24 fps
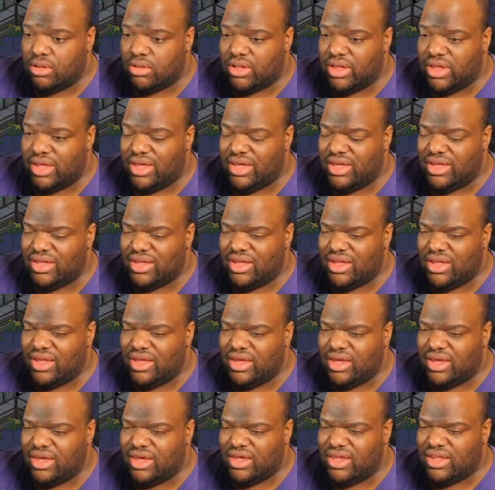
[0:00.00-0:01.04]
Okay,
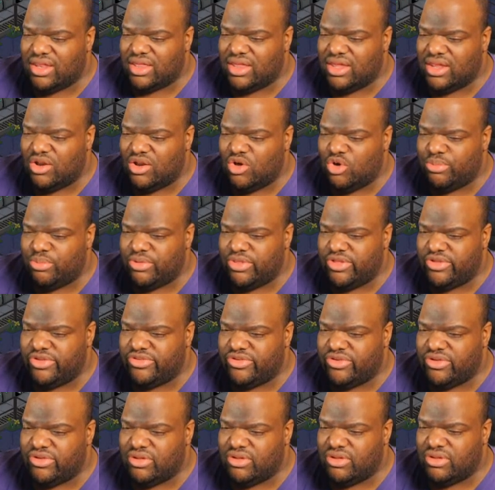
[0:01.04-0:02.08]
and can I open
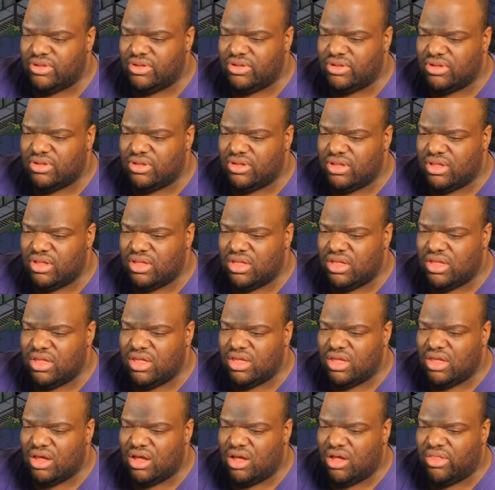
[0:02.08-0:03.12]
this?
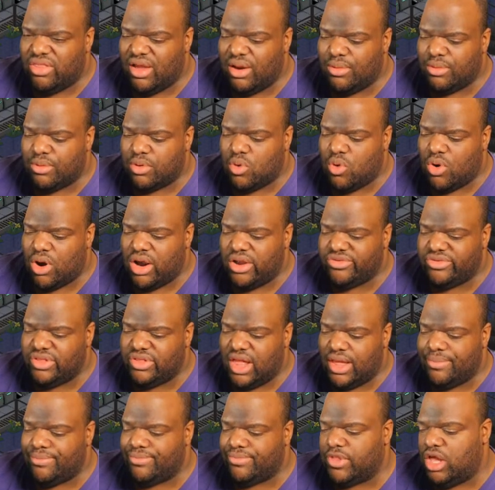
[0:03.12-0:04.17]
Oh, that requires
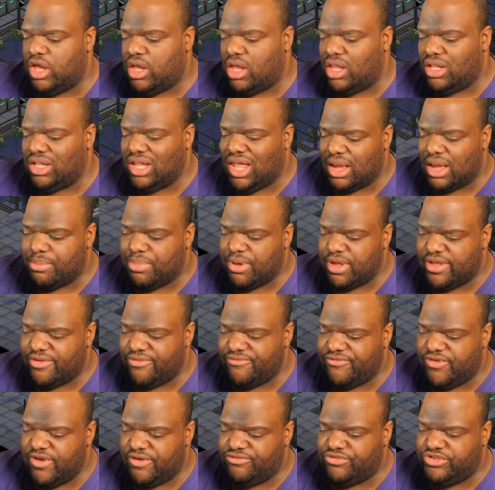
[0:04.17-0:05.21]
lock, oh, lock pick
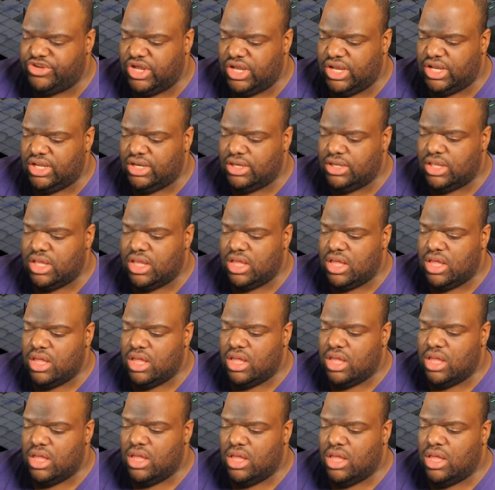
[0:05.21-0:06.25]
15.
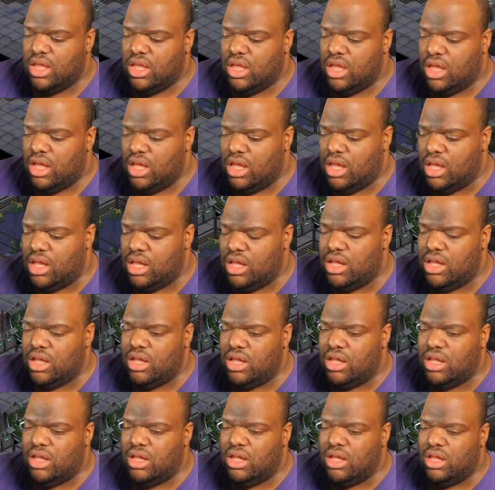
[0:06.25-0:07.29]
Ah,
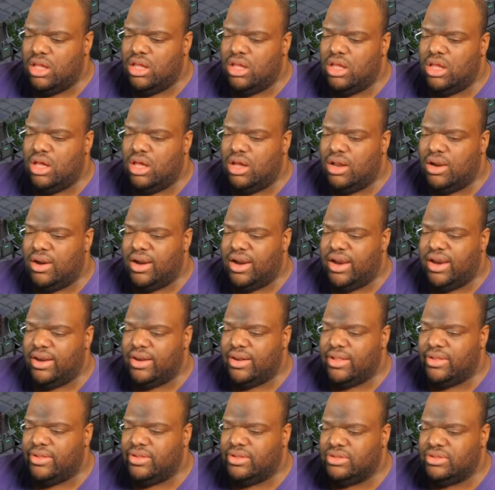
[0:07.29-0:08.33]
Alright,
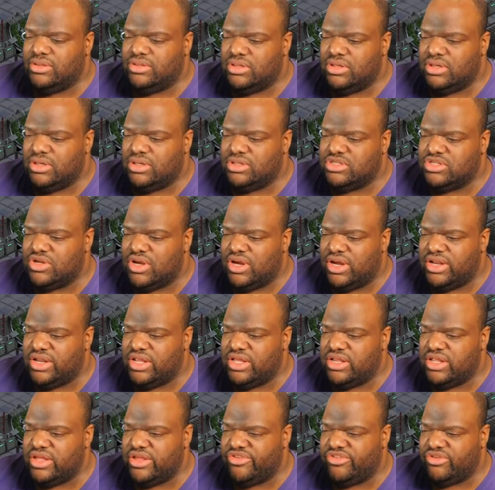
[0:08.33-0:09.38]
so I
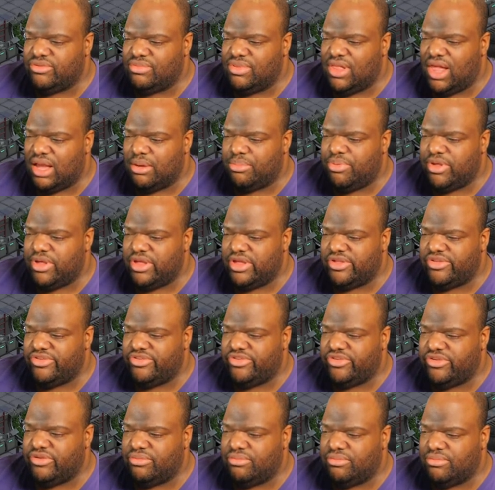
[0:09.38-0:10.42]
need to get some lock picks.